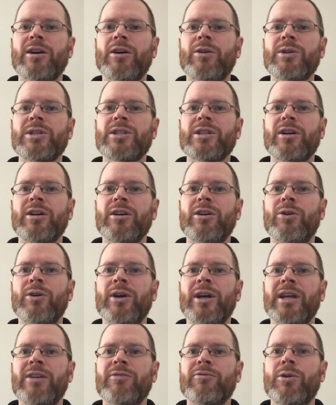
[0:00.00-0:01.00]
always
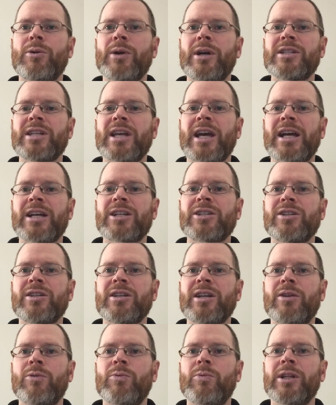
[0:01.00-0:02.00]
ongoing and requires
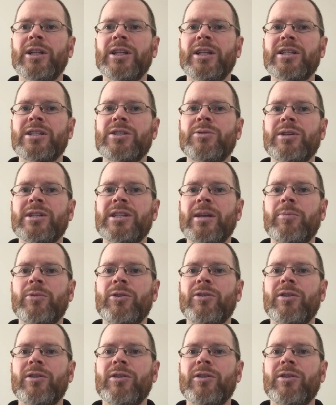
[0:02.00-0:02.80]
action and a willingness to accept